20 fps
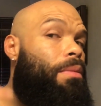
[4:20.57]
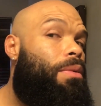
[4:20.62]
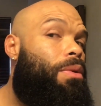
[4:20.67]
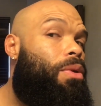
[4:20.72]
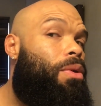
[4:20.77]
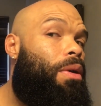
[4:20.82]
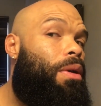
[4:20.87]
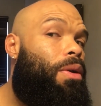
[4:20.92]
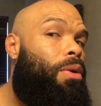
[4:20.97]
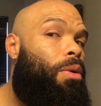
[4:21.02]

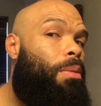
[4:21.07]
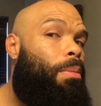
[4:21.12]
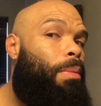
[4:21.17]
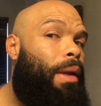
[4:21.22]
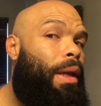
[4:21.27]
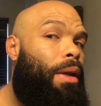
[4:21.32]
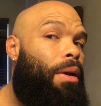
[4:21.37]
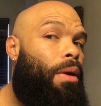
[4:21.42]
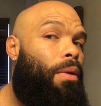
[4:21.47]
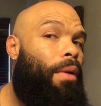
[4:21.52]
do the little
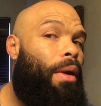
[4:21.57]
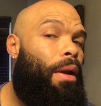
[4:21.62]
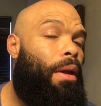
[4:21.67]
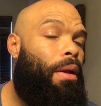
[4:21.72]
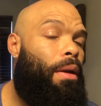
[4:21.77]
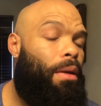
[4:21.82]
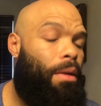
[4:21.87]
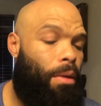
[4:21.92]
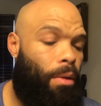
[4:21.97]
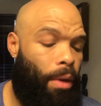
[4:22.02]
blend already,
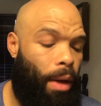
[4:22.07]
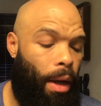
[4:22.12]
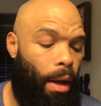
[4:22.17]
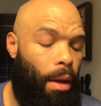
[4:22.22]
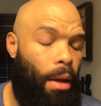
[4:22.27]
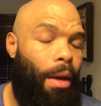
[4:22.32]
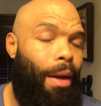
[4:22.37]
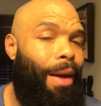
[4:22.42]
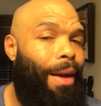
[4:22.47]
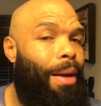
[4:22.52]

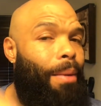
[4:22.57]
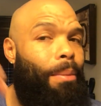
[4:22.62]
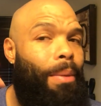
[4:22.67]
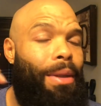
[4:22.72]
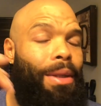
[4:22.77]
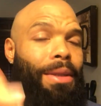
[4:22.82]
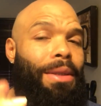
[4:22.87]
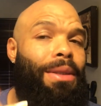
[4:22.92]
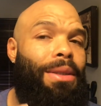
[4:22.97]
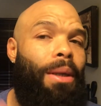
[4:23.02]
okay? But
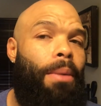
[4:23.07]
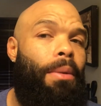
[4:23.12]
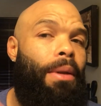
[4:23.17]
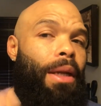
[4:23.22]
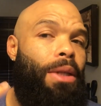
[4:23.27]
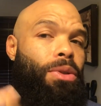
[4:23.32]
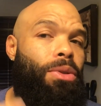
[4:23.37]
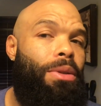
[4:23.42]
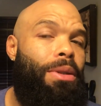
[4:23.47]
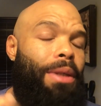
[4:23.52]
this is something
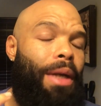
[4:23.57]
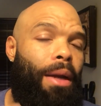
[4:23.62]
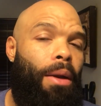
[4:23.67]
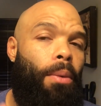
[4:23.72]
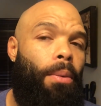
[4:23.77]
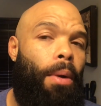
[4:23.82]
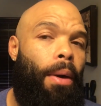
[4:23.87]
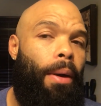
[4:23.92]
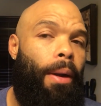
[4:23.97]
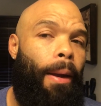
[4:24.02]
that you just gotta
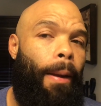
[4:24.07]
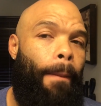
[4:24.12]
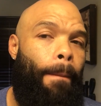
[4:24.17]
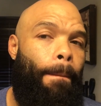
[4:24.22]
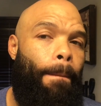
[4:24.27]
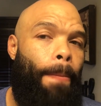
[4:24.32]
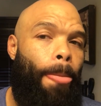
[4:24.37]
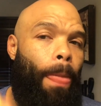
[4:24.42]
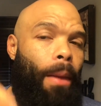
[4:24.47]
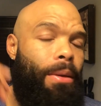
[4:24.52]
work at.
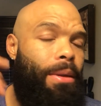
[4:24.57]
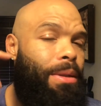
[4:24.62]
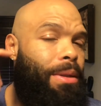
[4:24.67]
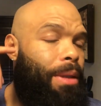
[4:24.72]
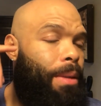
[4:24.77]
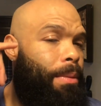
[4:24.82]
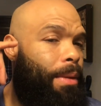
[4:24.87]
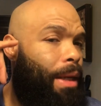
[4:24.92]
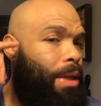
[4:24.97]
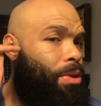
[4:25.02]
This is
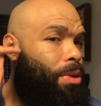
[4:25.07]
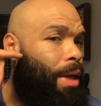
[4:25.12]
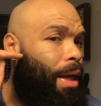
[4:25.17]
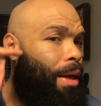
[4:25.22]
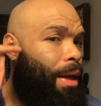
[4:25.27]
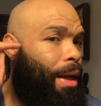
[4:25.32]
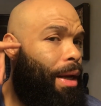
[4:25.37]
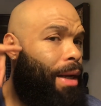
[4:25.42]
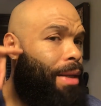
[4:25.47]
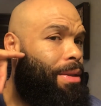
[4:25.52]
something that you
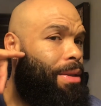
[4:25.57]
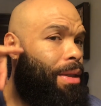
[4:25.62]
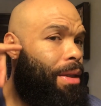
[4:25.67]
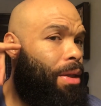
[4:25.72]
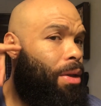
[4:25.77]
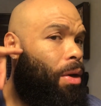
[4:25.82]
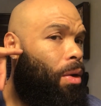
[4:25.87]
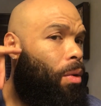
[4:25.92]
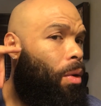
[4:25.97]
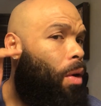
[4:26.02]
gotta
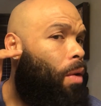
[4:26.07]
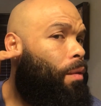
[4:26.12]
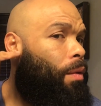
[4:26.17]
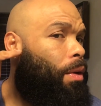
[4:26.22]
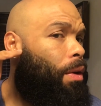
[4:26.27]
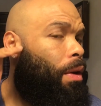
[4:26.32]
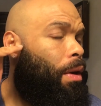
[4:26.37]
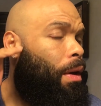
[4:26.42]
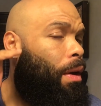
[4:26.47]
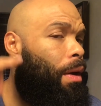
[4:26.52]
constantly go
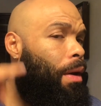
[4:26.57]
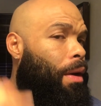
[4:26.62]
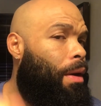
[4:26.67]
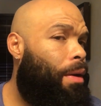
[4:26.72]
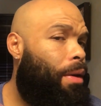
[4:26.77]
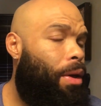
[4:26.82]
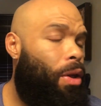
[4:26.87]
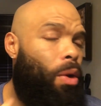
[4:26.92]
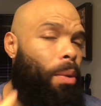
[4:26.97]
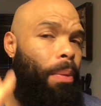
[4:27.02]
over,
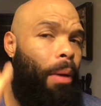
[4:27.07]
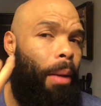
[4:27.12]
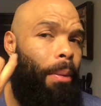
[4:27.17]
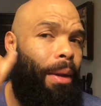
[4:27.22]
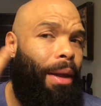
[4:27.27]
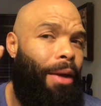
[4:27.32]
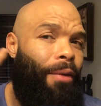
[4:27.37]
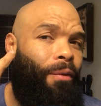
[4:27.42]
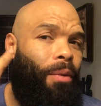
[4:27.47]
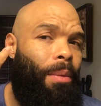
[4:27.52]
you know,
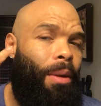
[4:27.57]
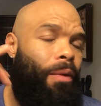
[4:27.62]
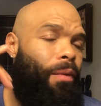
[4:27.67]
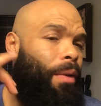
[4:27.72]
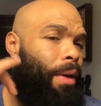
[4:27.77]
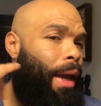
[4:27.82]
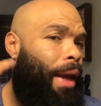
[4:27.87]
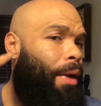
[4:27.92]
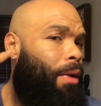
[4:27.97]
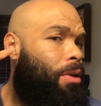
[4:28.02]
probably hit from
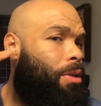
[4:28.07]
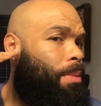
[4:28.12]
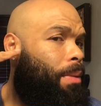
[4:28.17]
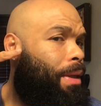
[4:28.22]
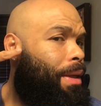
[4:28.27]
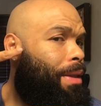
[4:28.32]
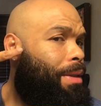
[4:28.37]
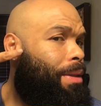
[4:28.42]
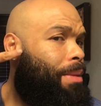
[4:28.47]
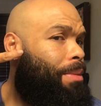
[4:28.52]
different angles
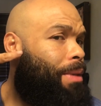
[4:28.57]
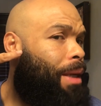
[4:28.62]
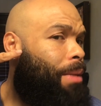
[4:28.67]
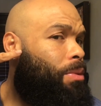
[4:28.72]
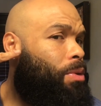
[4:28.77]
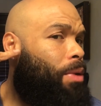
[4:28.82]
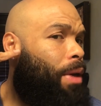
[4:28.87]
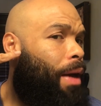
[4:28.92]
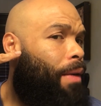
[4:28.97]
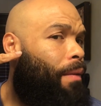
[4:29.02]
because
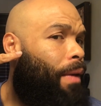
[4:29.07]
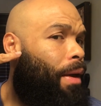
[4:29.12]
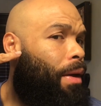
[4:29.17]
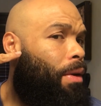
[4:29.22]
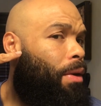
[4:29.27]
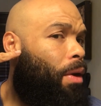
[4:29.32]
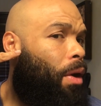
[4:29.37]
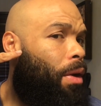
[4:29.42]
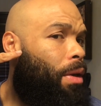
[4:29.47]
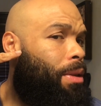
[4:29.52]
sometimes you'll have like
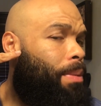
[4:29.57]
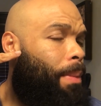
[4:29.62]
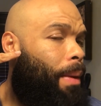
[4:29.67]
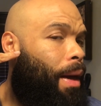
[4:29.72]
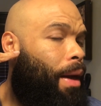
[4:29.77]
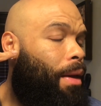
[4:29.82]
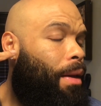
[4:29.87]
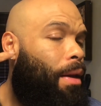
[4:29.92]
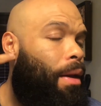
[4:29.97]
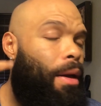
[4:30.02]
a dark
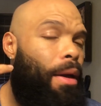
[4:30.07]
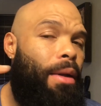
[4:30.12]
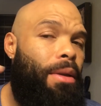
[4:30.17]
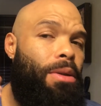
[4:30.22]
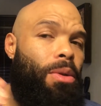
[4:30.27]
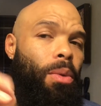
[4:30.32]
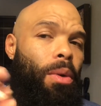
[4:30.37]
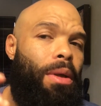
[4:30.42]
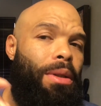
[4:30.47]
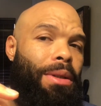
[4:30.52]
spot
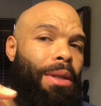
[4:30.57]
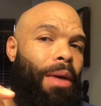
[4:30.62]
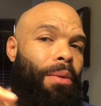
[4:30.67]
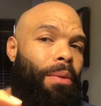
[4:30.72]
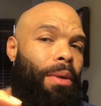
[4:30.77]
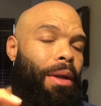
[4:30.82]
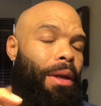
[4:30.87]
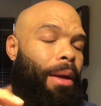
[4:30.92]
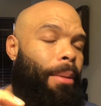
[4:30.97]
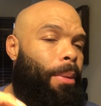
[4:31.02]
to where it's not
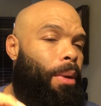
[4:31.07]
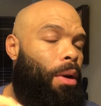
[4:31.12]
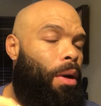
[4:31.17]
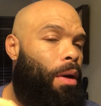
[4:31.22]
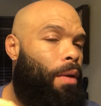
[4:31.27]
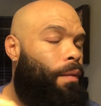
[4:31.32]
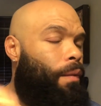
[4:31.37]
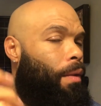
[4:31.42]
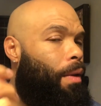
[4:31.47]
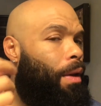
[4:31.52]
really coming
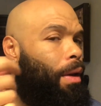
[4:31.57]
off